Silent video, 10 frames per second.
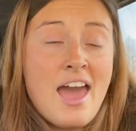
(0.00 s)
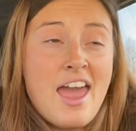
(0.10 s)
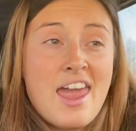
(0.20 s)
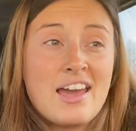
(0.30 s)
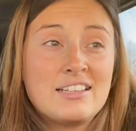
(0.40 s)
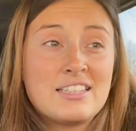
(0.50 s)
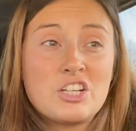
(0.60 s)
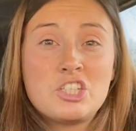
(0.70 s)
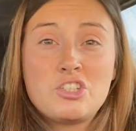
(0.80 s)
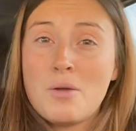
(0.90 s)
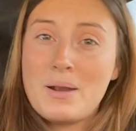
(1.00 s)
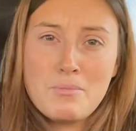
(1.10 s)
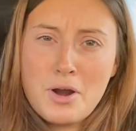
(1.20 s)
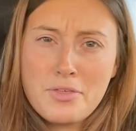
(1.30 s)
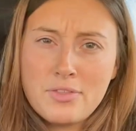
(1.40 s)
And there's so many
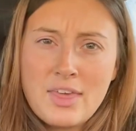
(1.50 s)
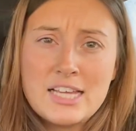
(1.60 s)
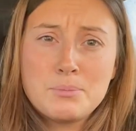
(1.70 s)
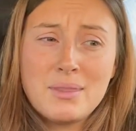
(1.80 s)
more other things,